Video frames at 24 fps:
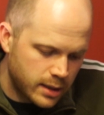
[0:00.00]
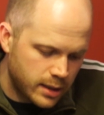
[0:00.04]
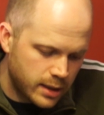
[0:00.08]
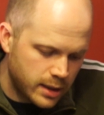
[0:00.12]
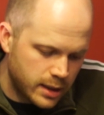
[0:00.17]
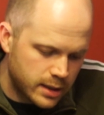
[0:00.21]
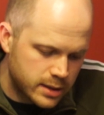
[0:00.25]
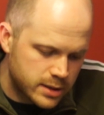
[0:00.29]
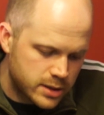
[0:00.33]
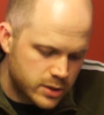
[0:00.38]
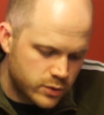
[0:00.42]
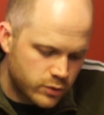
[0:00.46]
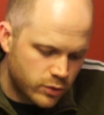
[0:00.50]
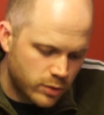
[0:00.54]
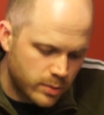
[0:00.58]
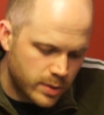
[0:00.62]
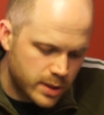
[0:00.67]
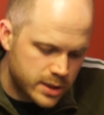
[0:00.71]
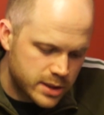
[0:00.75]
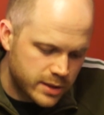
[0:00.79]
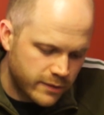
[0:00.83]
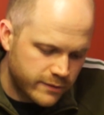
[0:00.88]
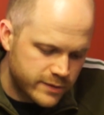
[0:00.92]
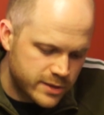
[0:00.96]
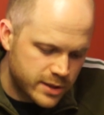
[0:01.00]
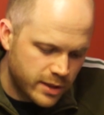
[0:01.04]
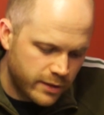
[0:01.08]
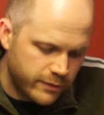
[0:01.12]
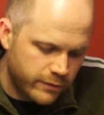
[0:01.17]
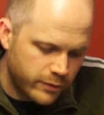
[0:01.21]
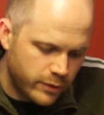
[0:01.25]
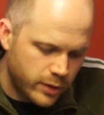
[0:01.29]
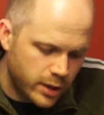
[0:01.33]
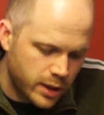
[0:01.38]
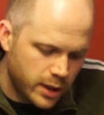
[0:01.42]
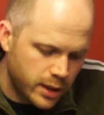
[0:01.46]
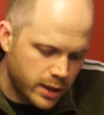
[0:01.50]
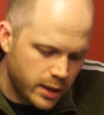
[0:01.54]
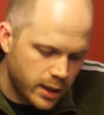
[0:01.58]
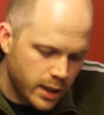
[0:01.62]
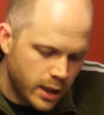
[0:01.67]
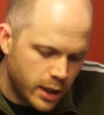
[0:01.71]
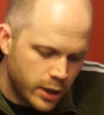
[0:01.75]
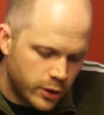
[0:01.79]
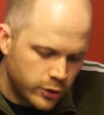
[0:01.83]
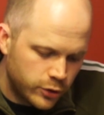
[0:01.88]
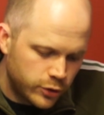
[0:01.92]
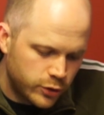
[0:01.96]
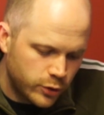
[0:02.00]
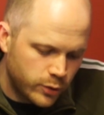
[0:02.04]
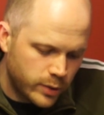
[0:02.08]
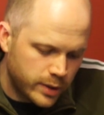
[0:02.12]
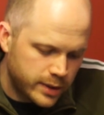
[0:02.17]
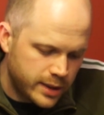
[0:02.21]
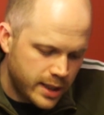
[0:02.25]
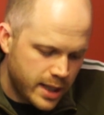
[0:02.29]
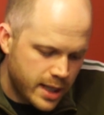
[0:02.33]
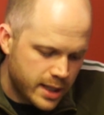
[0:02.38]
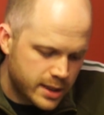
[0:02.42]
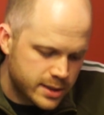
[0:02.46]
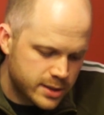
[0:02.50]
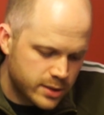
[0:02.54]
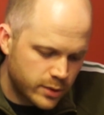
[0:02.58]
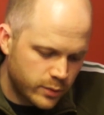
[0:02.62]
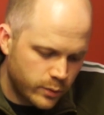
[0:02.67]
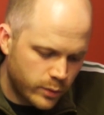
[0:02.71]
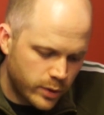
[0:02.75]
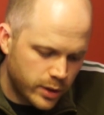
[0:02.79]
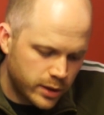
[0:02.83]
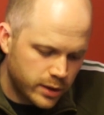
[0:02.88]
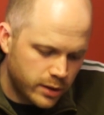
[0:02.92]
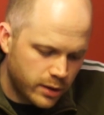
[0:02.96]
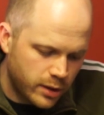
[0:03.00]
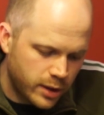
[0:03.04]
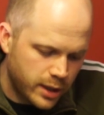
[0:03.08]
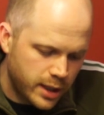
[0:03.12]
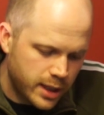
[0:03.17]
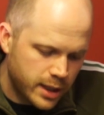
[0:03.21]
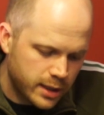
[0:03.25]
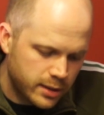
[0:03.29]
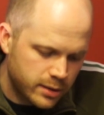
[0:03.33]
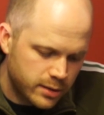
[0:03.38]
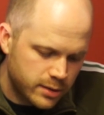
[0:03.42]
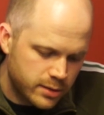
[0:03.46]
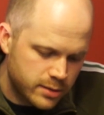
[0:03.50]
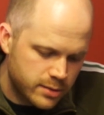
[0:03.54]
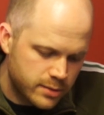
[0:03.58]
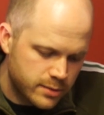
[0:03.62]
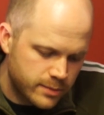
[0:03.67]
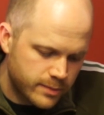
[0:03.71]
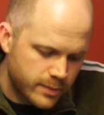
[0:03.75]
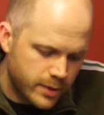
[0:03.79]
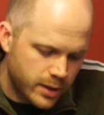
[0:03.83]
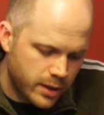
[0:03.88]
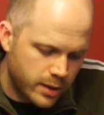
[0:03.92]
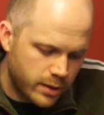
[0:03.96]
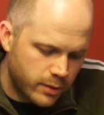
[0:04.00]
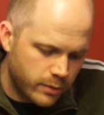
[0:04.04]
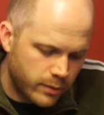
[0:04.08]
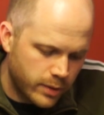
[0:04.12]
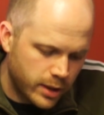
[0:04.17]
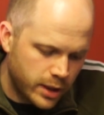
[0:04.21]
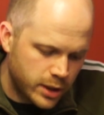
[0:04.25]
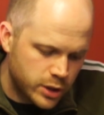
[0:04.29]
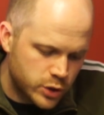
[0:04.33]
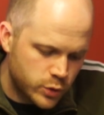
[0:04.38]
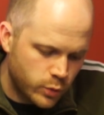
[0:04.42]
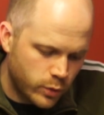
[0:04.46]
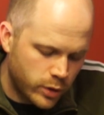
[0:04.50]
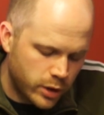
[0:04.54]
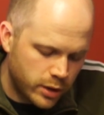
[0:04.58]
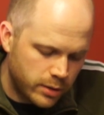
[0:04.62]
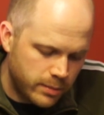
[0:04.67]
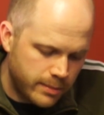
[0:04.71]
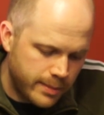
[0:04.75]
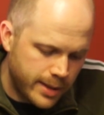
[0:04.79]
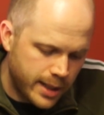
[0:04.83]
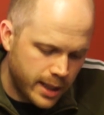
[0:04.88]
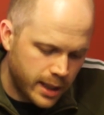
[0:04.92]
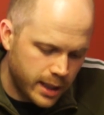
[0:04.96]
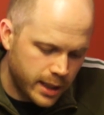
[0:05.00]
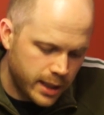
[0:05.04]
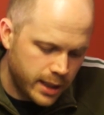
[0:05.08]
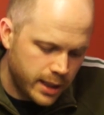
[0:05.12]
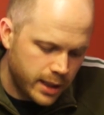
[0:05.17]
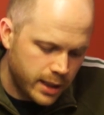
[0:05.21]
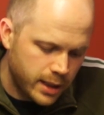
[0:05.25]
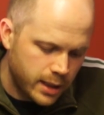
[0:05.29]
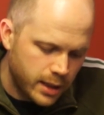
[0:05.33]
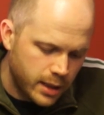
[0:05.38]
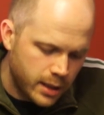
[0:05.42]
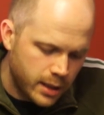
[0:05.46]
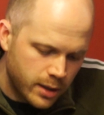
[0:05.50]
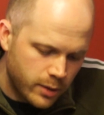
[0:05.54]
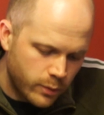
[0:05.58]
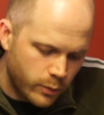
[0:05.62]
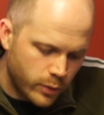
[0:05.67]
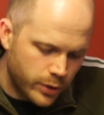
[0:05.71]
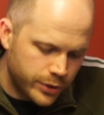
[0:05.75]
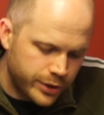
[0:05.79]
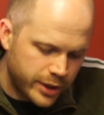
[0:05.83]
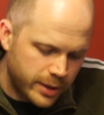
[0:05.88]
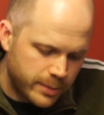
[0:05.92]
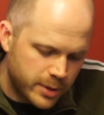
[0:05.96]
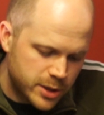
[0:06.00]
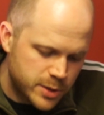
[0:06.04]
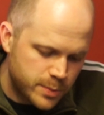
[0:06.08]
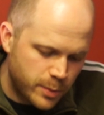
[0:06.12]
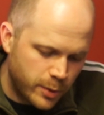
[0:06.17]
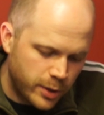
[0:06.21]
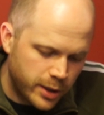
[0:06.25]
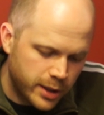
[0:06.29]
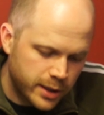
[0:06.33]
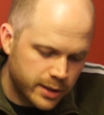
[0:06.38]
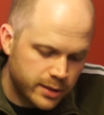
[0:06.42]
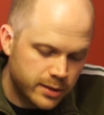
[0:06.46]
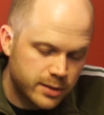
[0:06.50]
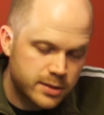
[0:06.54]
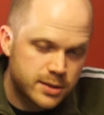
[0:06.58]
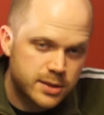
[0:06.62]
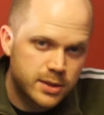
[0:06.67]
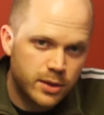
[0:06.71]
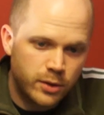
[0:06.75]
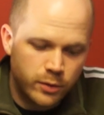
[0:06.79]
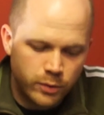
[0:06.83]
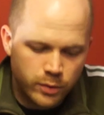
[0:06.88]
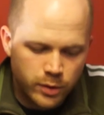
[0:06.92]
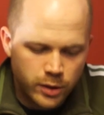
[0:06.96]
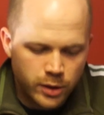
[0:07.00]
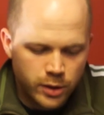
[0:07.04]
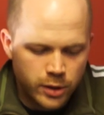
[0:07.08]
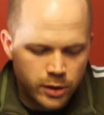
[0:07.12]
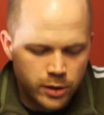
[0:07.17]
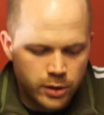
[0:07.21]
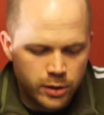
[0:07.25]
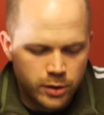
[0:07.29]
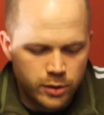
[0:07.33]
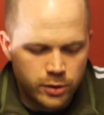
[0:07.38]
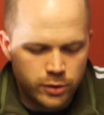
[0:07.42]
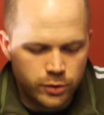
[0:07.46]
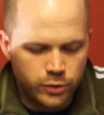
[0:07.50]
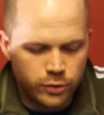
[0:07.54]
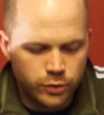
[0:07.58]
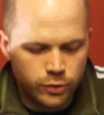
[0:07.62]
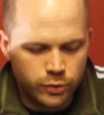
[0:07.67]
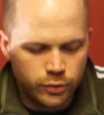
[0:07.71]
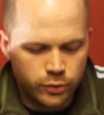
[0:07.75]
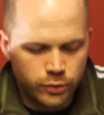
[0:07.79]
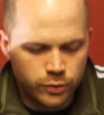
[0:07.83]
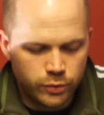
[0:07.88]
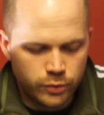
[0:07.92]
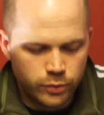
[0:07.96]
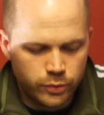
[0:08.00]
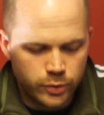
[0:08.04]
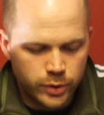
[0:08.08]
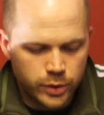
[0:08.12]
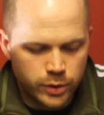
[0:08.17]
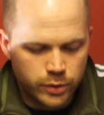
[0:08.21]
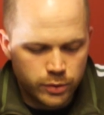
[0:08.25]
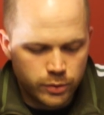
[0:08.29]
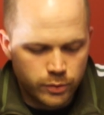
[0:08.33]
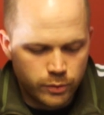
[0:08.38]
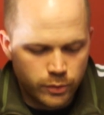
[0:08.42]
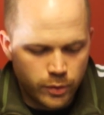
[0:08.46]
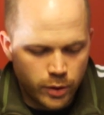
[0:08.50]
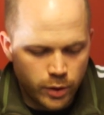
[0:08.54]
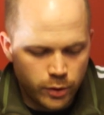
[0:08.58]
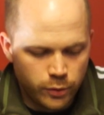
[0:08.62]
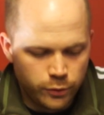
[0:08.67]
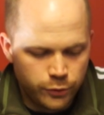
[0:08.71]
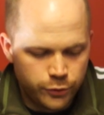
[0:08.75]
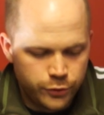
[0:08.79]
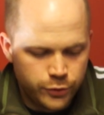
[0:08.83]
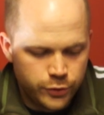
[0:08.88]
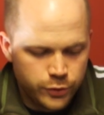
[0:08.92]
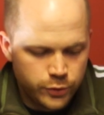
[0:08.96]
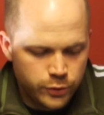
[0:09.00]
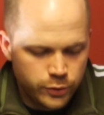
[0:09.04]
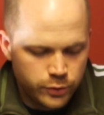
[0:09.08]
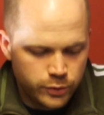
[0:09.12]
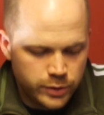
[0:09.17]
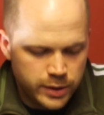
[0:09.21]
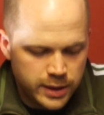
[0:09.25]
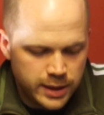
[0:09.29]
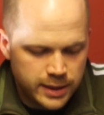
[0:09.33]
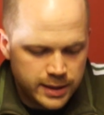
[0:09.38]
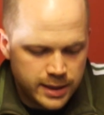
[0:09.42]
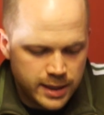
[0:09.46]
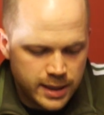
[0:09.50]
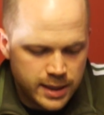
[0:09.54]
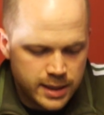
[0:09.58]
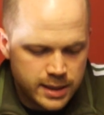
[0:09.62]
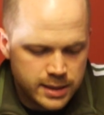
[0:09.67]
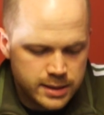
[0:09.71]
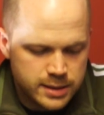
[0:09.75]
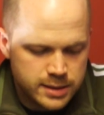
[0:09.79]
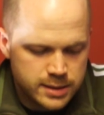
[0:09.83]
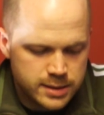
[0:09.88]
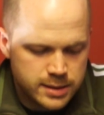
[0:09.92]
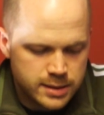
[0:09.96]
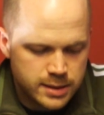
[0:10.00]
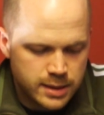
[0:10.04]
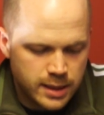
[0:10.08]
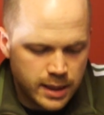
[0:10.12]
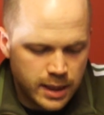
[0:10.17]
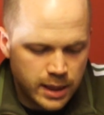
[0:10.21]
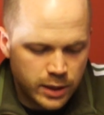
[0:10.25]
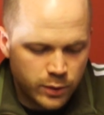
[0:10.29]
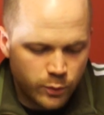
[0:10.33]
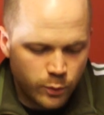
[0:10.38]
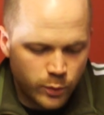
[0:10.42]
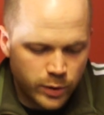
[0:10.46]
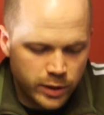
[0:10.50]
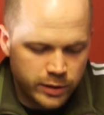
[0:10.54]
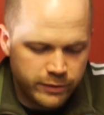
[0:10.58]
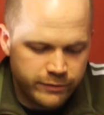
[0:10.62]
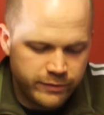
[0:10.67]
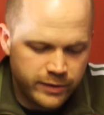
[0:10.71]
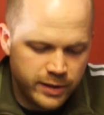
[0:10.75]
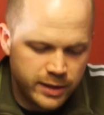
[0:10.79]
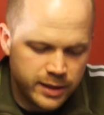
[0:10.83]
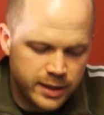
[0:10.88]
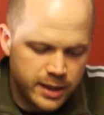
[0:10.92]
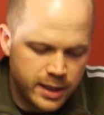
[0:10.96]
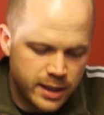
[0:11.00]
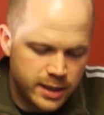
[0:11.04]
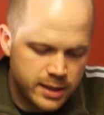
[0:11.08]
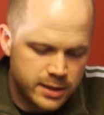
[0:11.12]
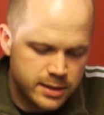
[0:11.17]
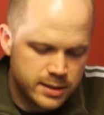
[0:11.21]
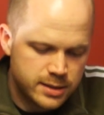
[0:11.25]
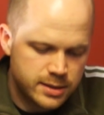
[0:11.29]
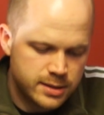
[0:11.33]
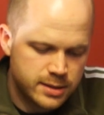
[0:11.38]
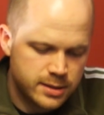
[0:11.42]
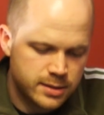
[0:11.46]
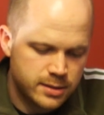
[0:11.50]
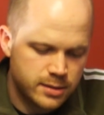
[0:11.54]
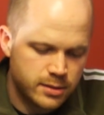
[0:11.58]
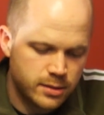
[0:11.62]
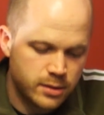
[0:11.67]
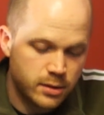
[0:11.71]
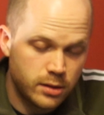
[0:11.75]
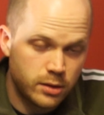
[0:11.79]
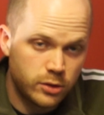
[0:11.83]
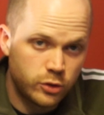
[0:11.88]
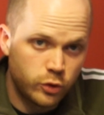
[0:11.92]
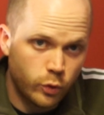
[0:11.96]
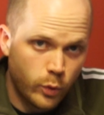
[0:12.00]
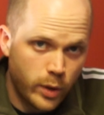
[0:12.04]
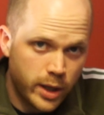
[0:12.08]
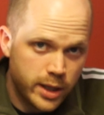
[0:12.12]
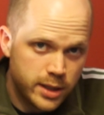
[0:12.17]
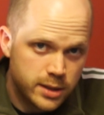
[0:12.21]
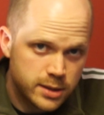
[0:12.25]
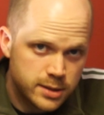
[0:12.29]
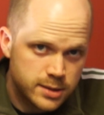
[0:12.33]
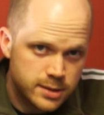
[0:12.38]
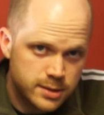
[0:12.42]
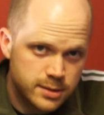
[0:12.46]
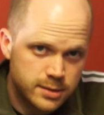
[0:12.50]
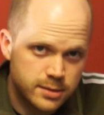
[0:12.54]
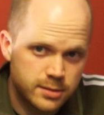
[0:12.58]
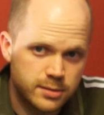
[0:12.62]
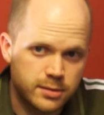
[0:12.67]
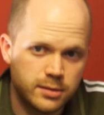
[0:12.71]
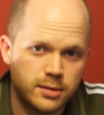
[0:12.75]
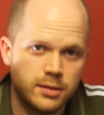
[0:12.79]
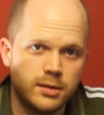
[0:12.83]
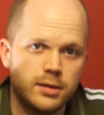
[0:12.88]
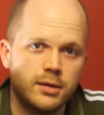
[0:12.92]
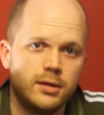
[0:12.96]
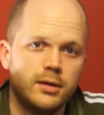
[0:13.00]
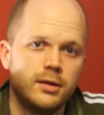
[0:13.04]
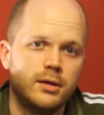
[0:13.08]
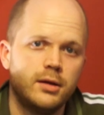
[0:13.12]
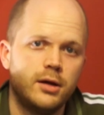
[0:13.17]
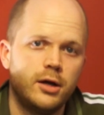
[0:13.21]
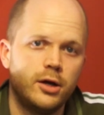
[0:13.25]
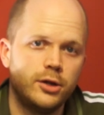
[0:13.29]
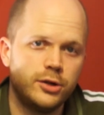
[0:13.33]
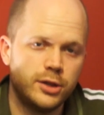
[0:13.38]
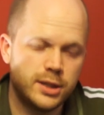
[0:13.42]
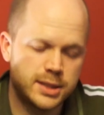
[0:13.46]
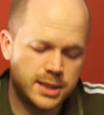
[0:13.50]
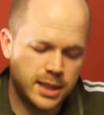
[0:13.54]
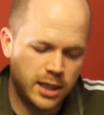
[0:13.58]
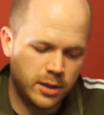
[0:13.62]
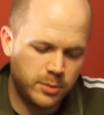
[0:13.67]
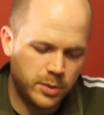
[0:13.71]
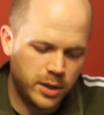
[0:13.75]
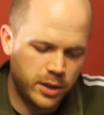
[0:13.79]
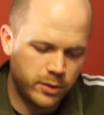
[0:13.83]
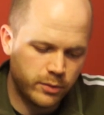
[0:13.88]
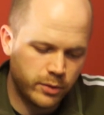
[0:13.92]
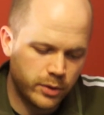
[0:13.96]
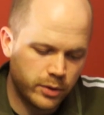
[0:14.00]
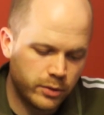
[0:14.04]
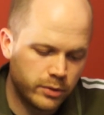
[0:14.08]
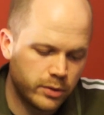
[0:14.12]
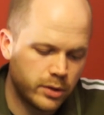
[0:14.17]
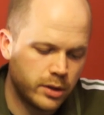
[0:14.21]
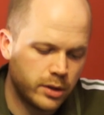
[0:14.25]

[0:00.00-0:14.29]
instruments of suffering, 2 attacks on 1 target, range 1 melee, 1 damage per hit. So you would roll 2 d10s and 1 fate dice twice on the same hero.